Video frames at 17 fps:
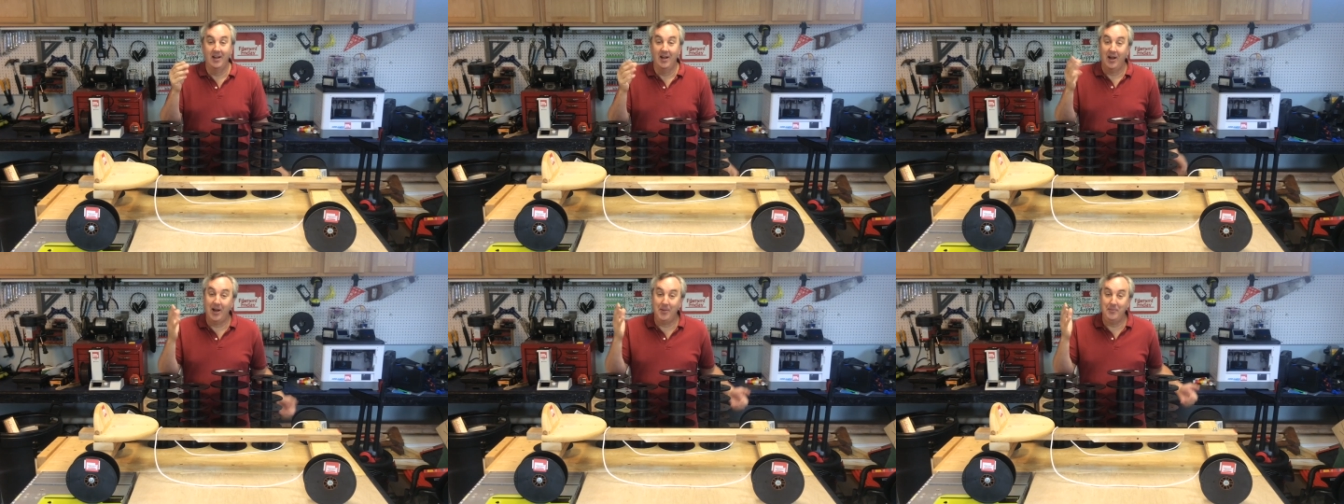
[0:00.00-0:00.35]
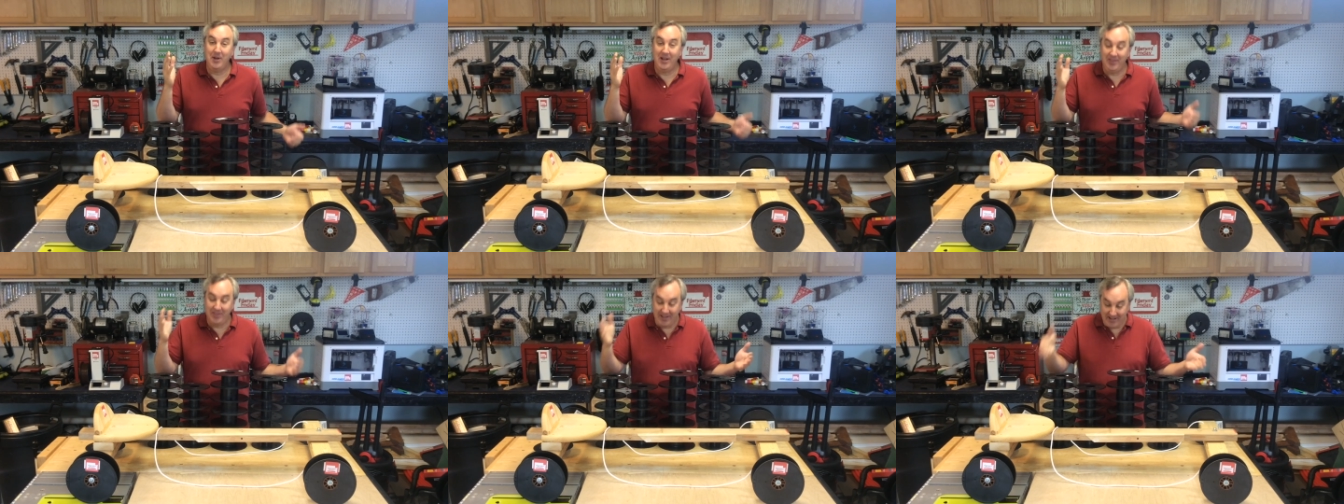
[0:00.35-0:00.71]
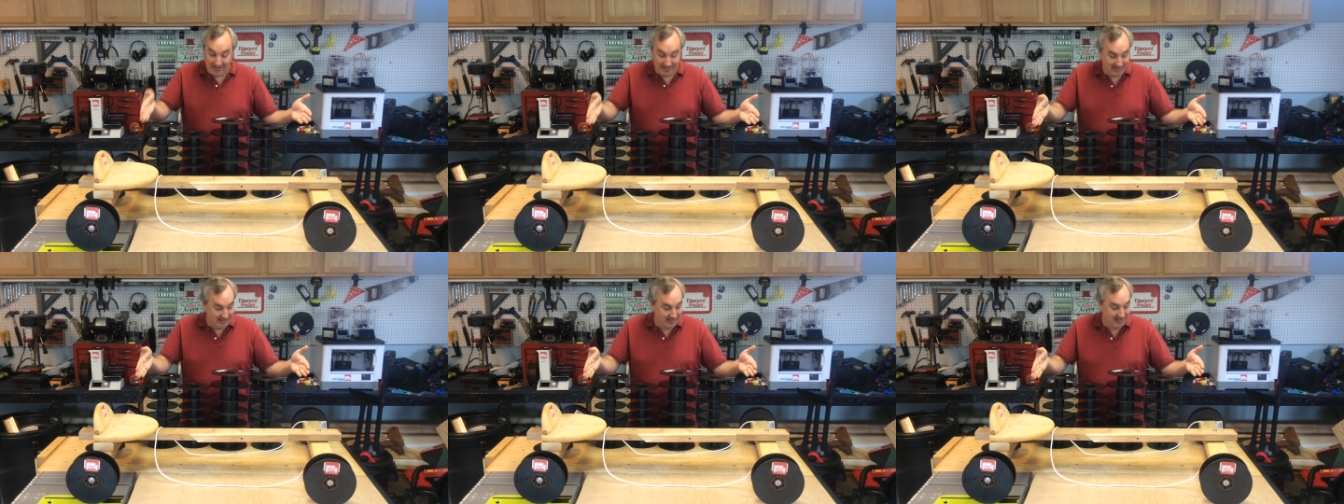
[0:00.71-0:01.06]
I made
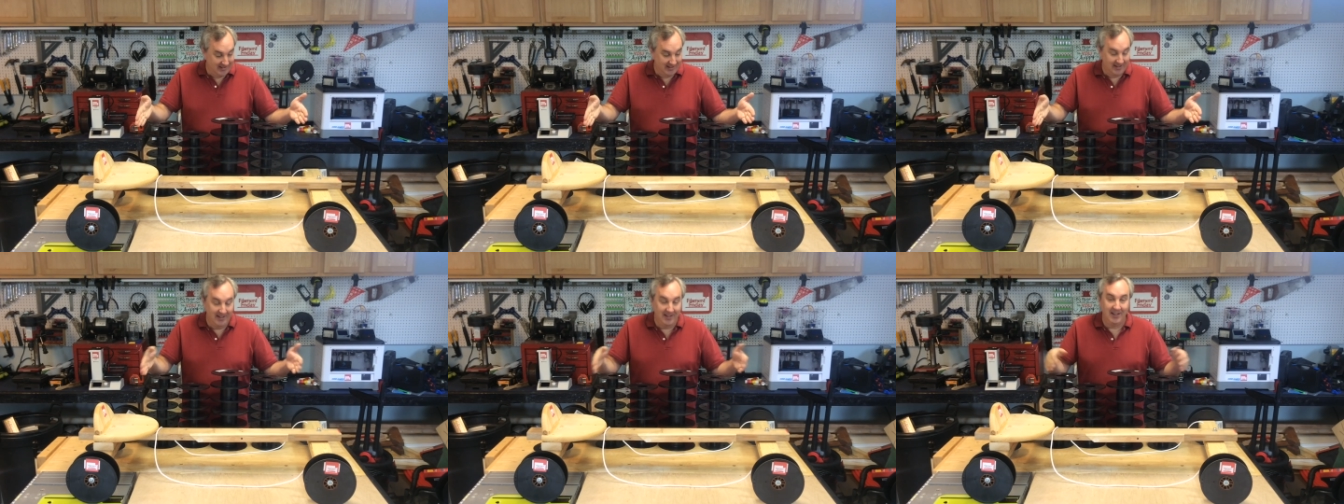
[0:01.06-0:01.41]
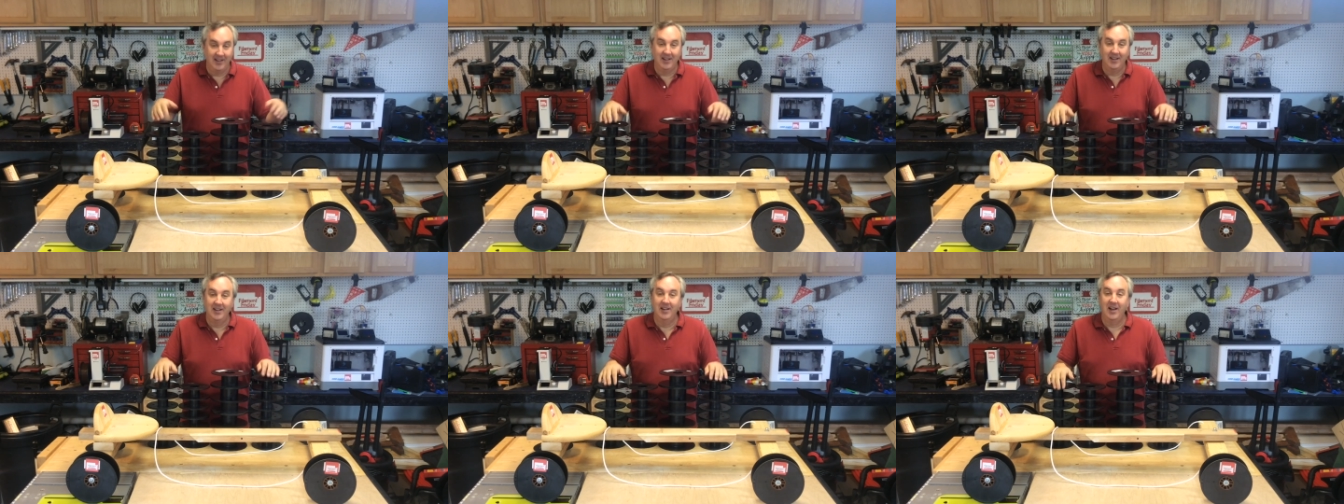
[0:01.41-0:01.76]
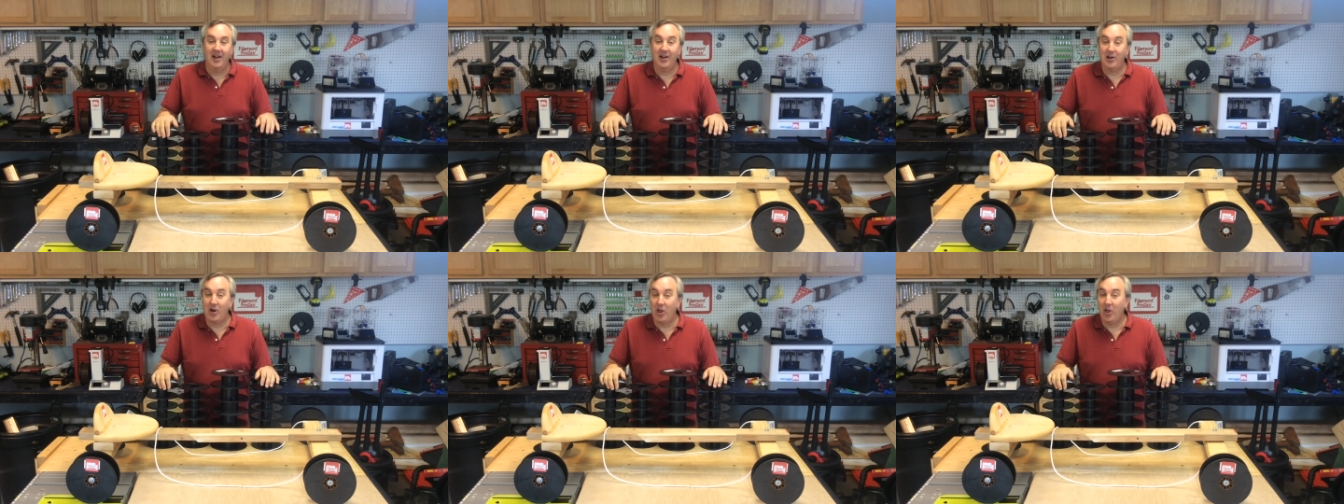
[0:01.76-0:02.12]
this.
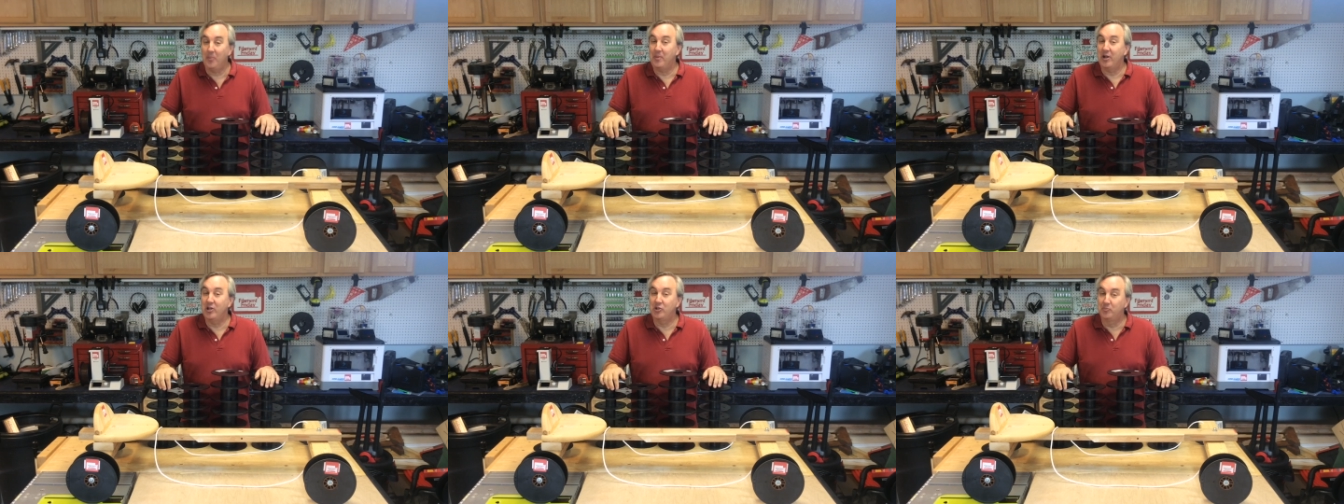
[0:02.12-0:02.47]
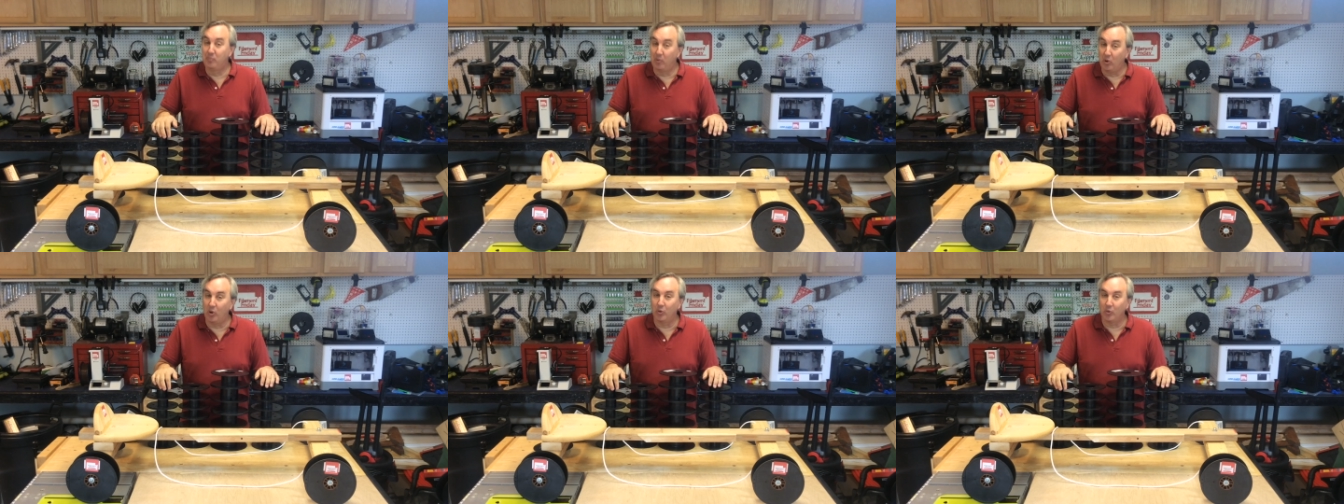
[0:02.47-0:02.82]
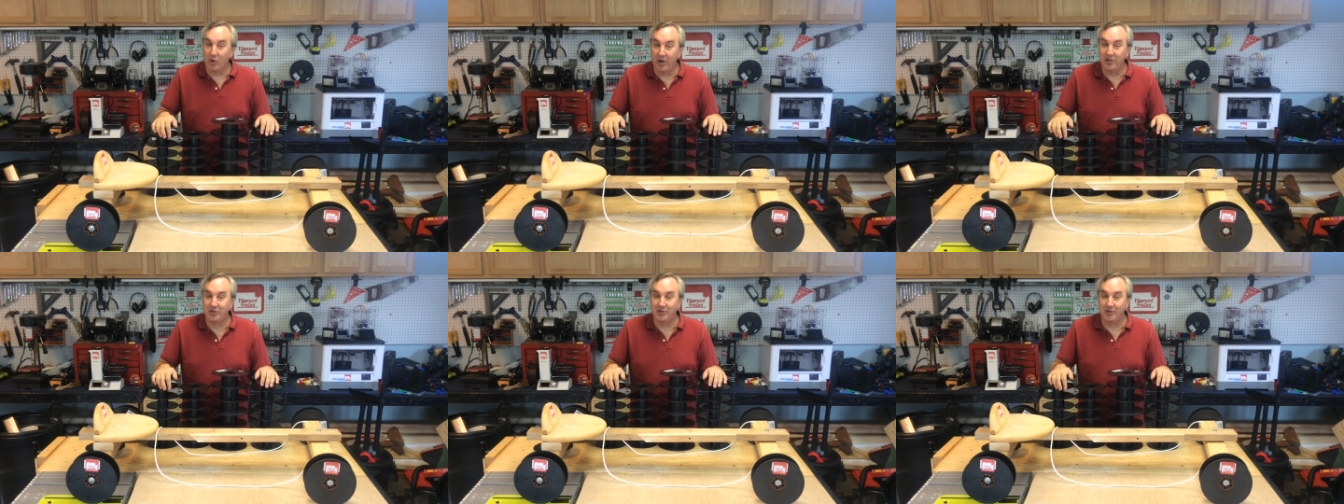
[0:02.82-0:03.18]
I call it my spool
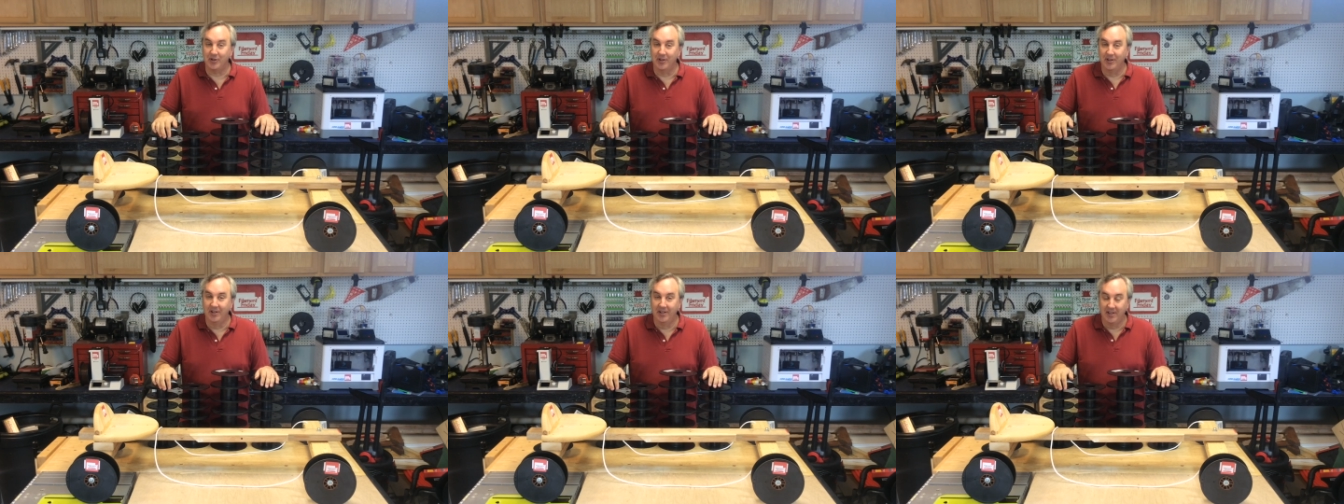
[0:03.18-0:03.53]
racer.